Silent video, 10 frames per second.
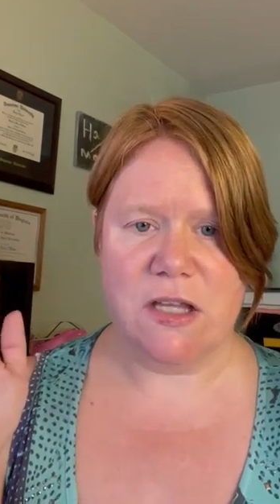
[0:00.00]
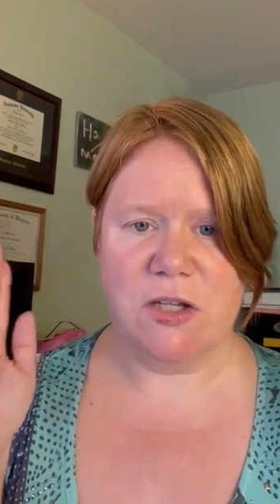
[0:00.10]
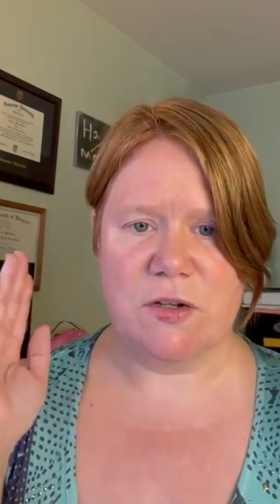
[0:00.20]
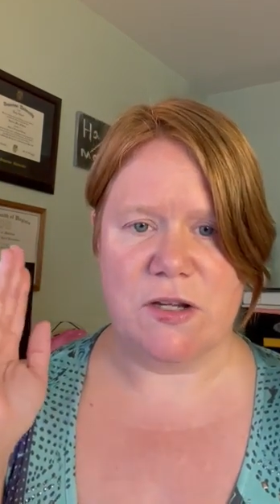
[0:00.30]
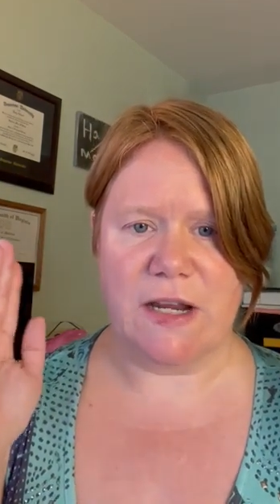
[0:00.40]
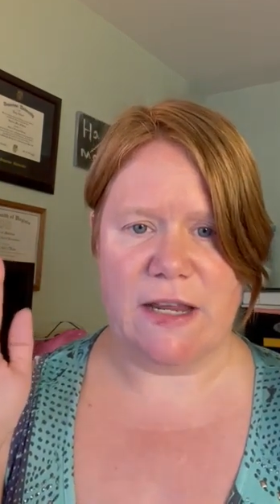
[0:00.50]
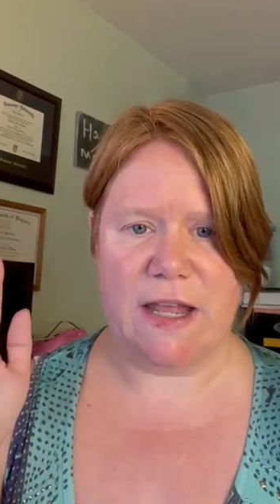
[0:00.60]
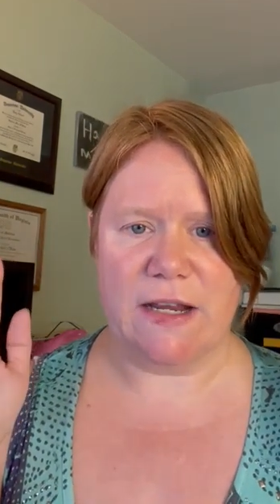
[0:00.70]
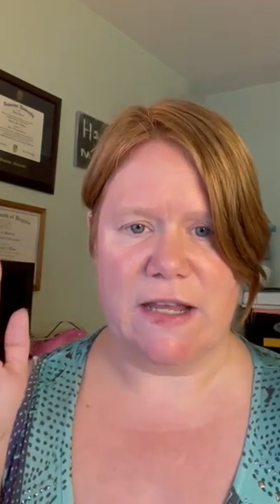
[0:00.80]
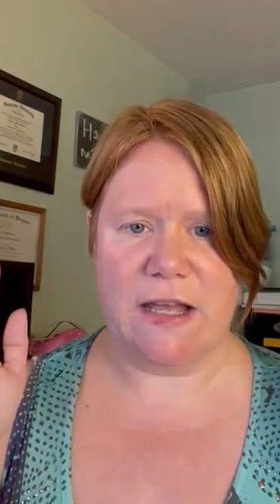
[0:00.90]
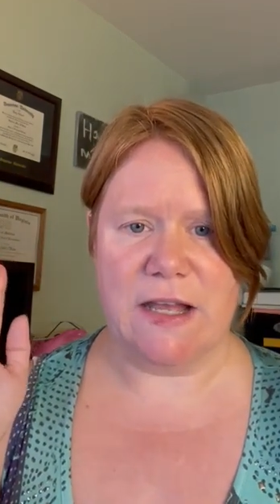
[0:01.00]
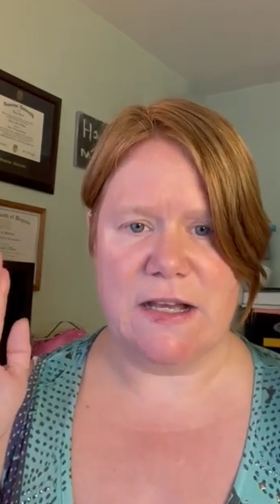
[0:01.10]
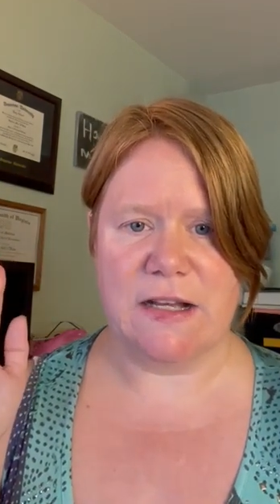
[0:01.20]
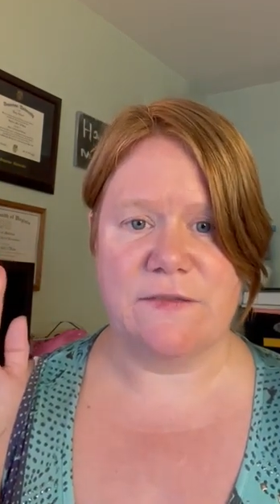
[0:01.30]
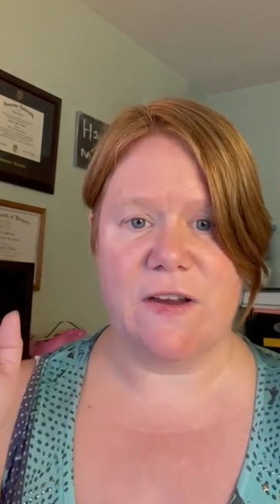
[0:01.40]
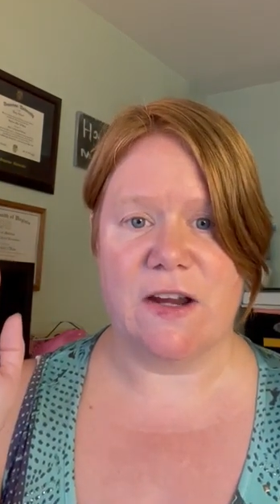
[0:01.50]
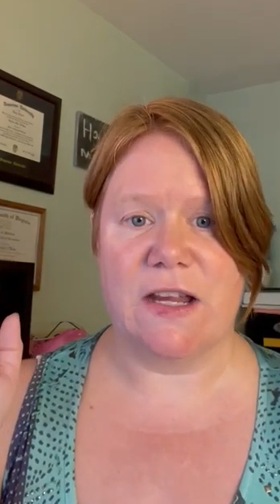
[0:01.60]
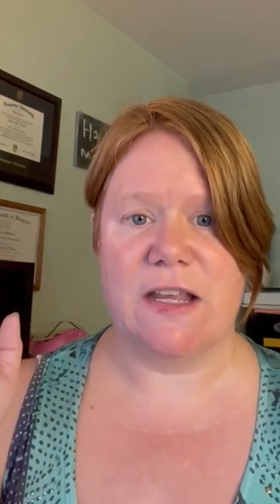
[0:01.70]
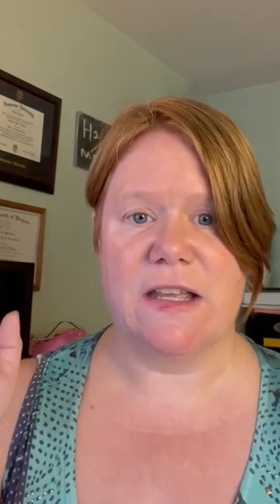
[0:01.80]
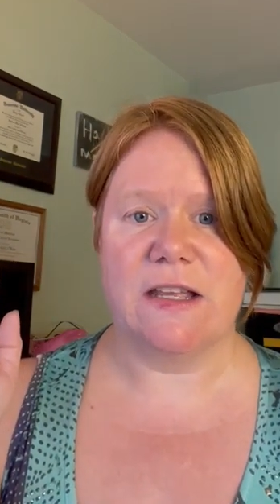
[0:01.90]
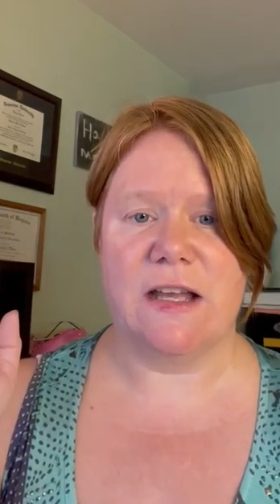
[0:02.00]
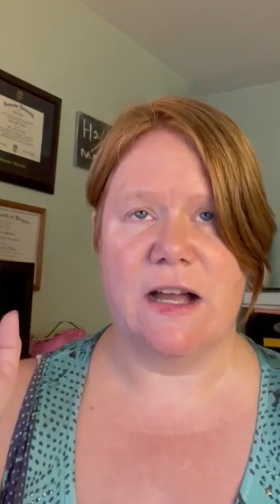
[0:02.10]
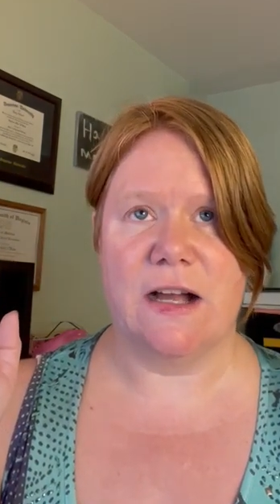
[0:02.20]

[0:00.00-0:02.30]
You're going to get a very